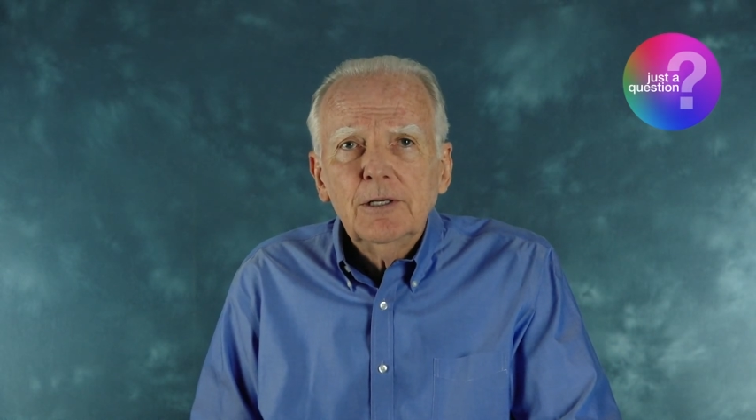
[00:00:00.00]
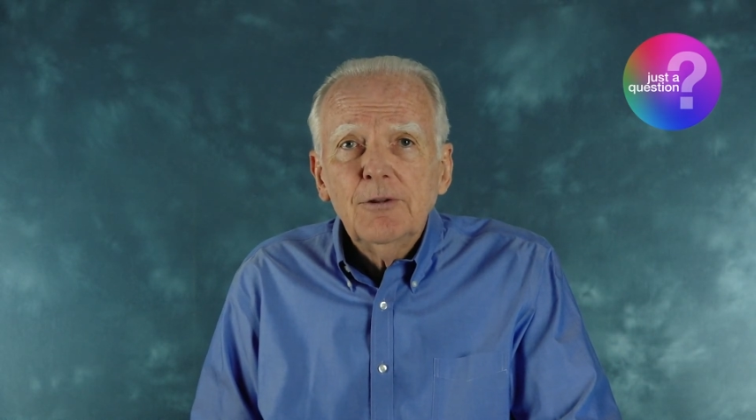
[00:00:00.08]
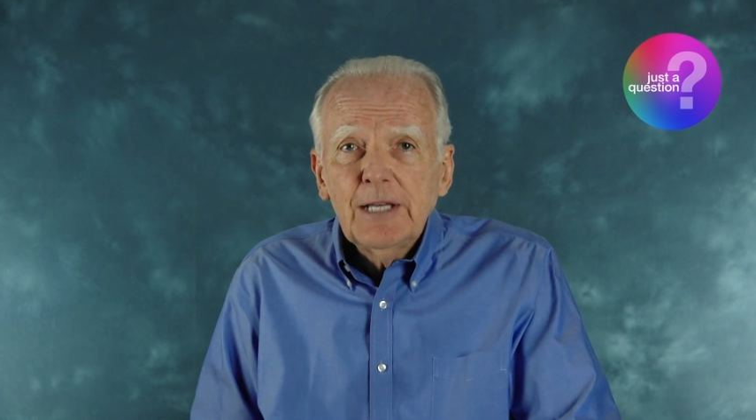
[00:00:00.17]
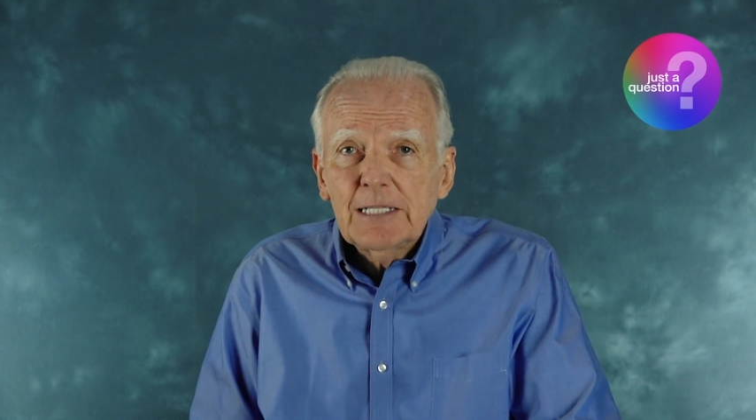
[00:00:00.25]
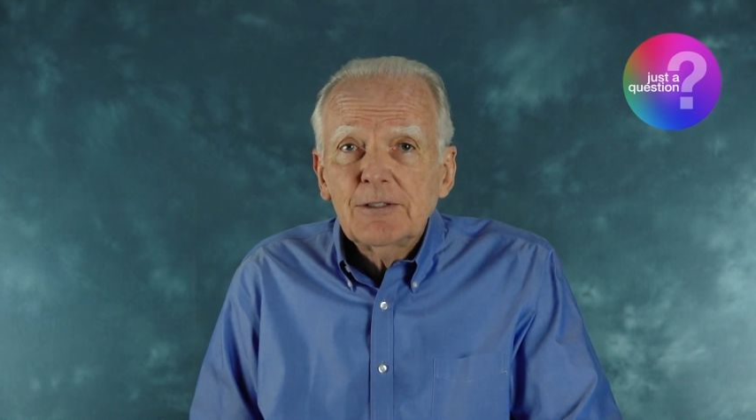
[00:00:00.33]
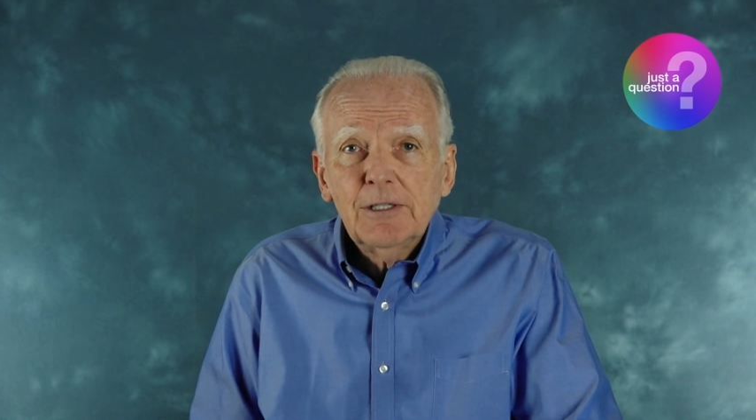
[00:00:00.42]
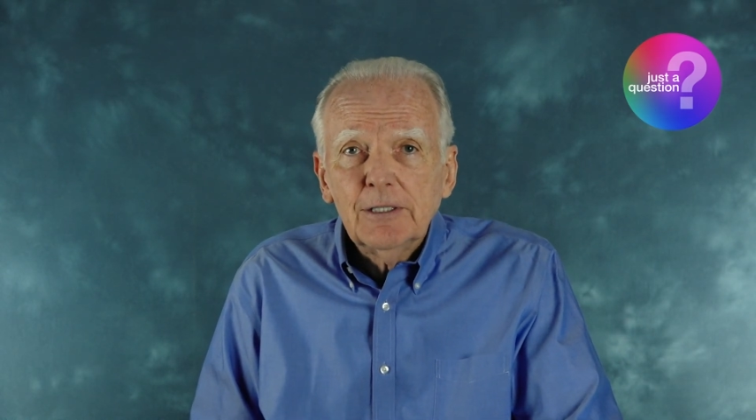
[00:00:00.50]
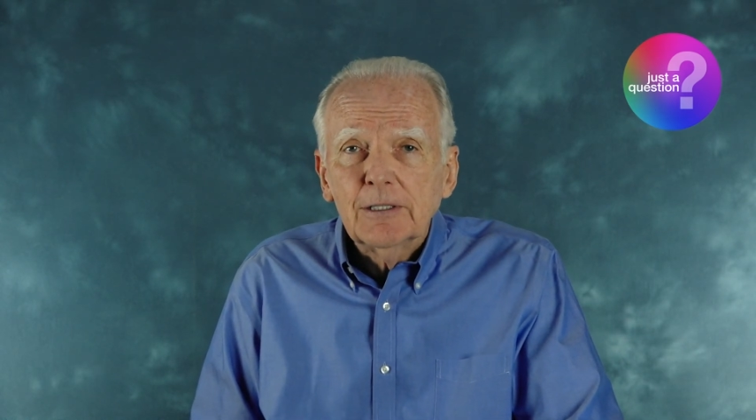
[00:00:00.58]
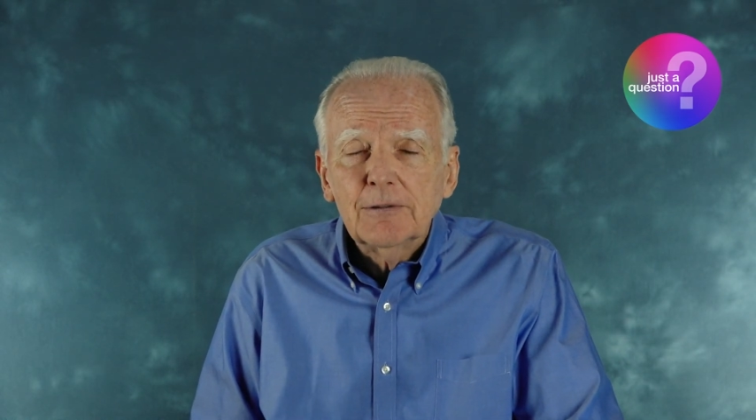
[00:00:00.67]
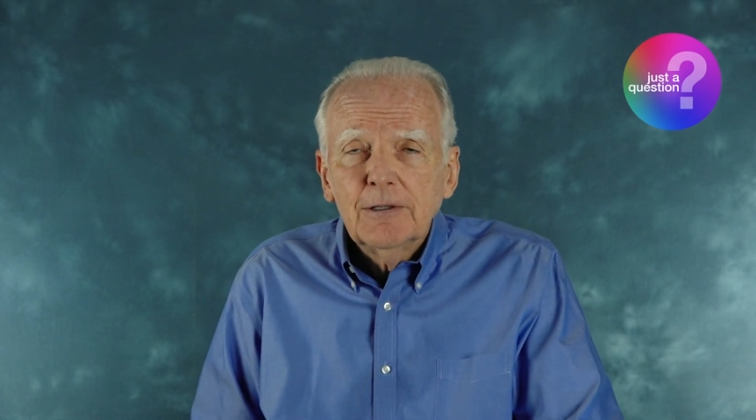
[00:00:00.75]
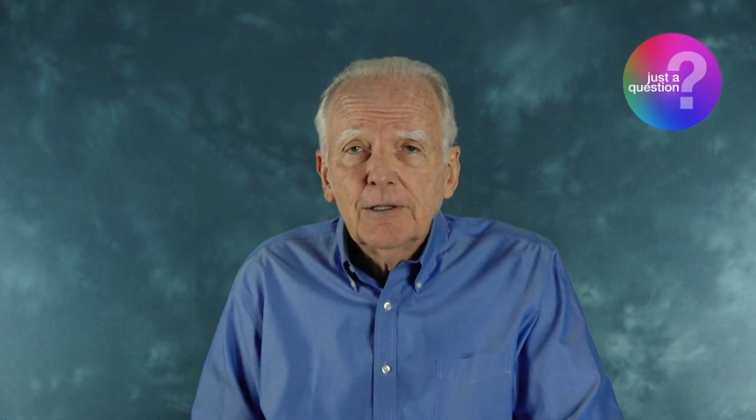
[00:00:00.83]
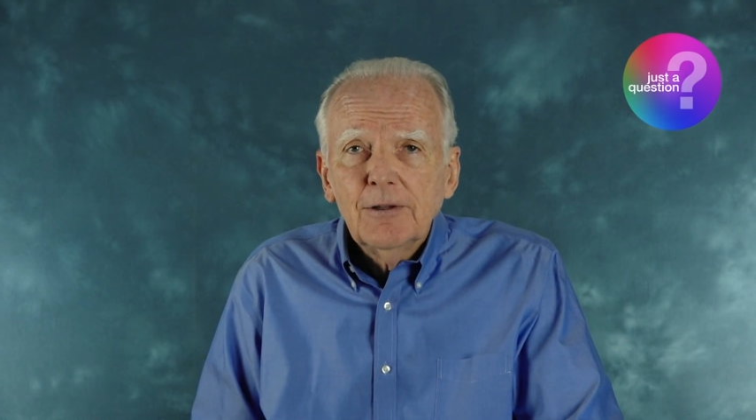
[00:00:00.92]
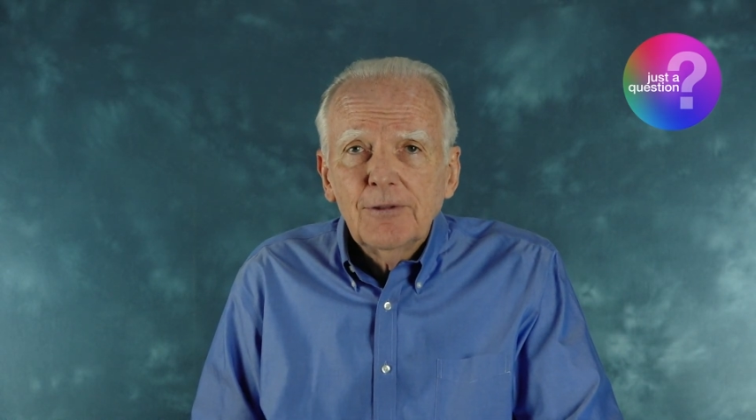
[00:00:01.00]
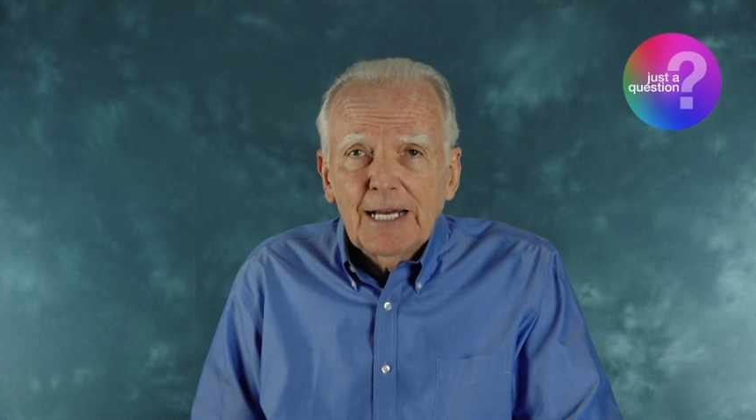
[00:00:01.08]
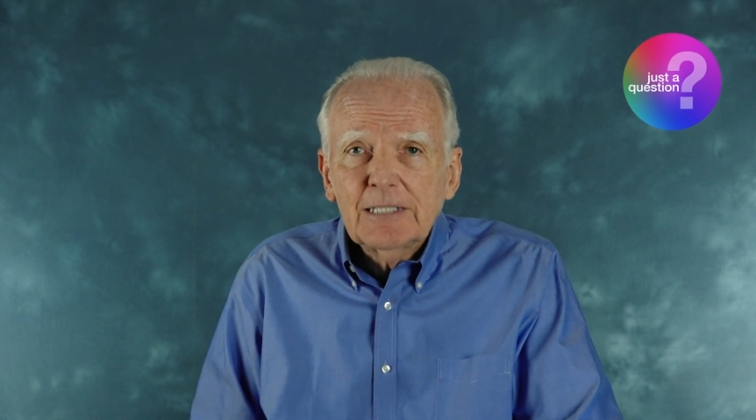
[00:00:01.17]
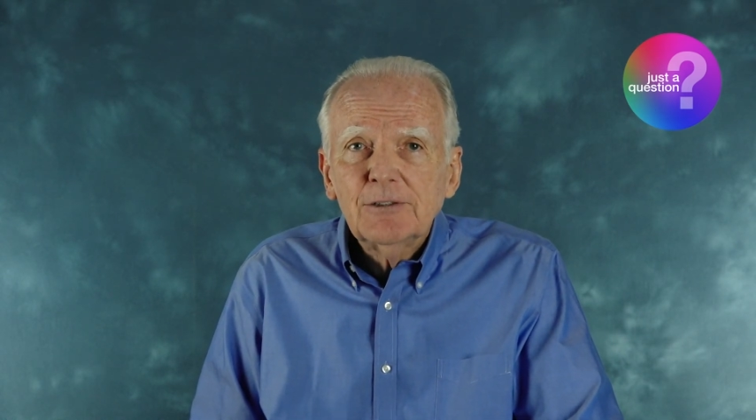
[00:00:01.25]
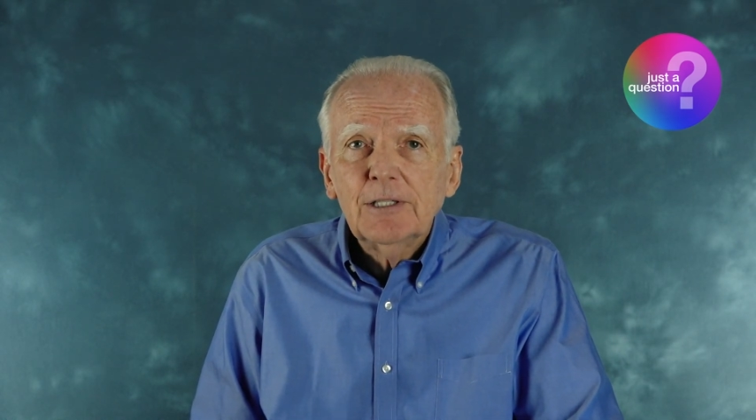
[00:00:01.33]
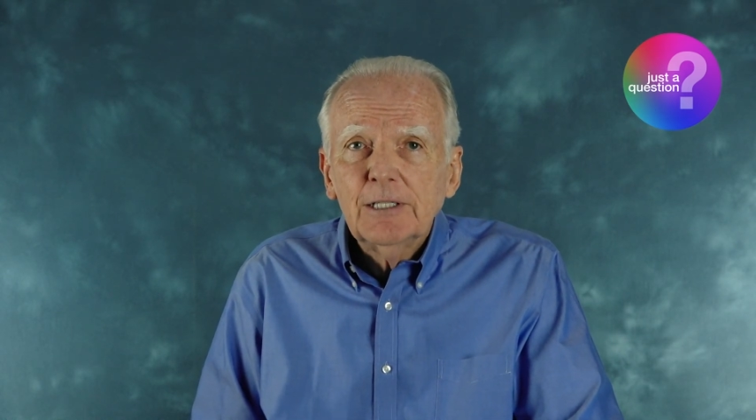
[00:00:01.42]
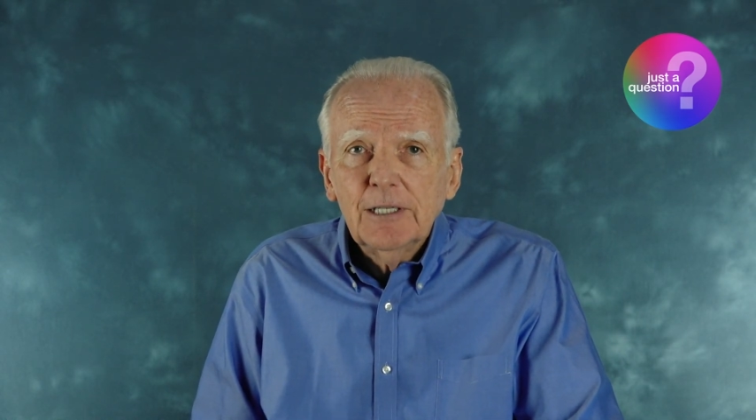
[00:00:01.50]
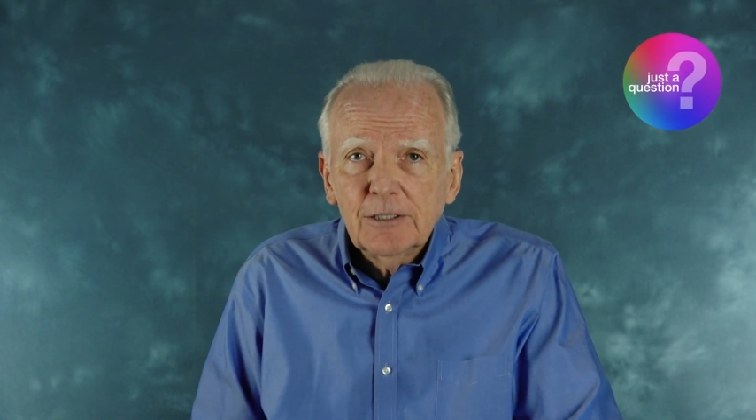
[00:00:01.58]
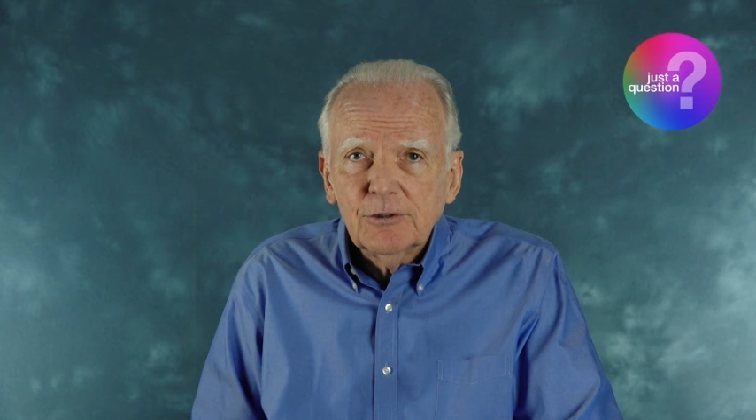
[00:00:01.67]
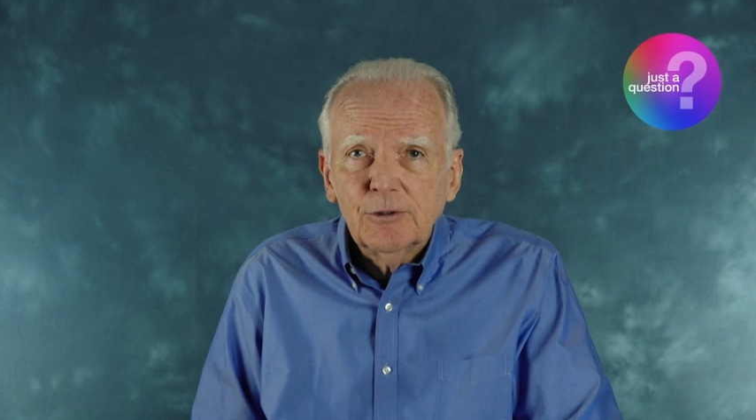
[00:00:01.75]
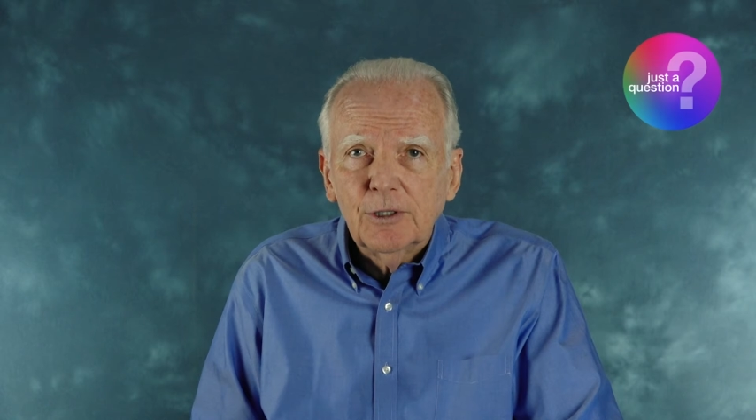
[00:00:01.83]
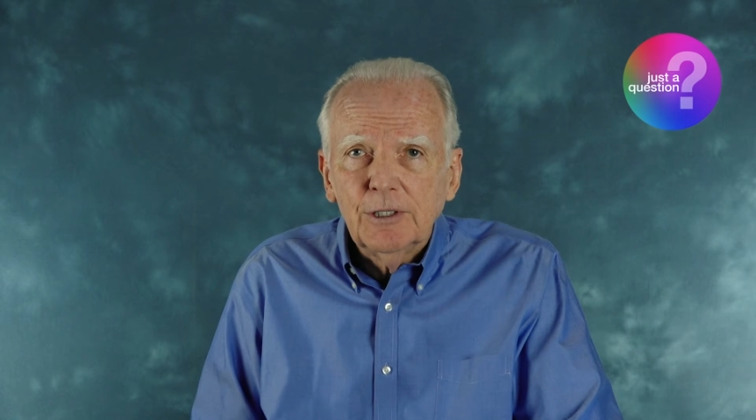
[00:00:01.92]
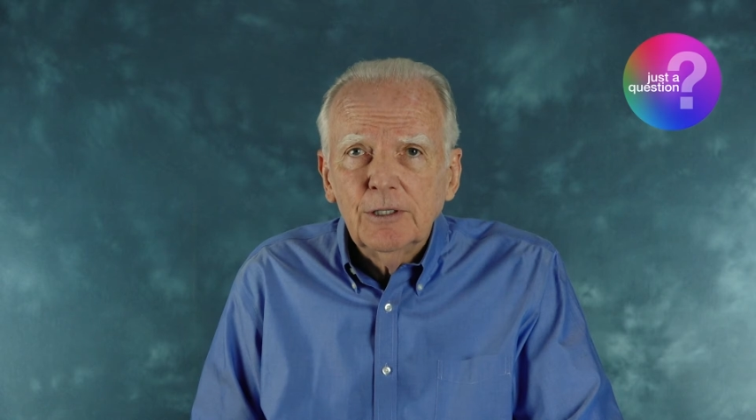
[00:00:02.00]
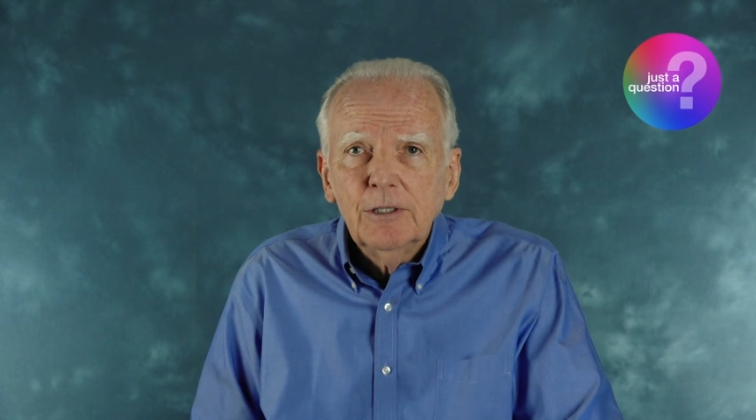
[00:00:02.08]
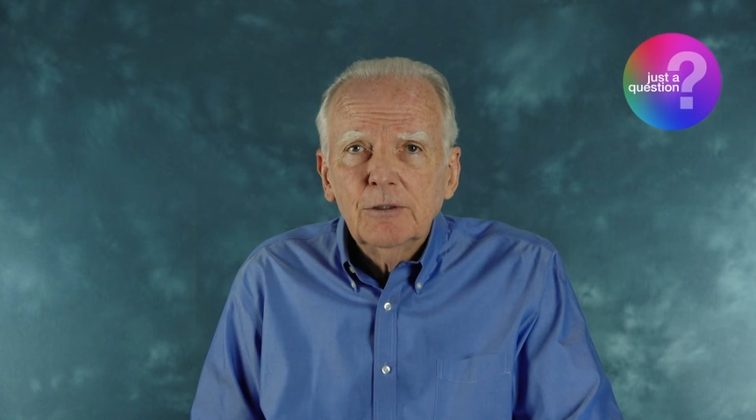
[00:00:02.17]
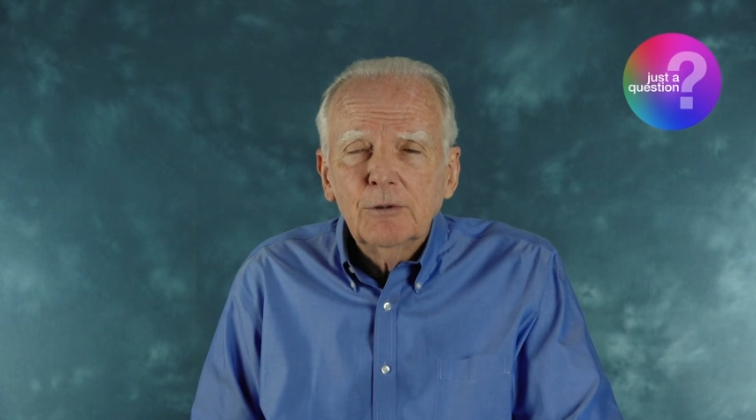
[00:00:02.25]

That's it. That's the history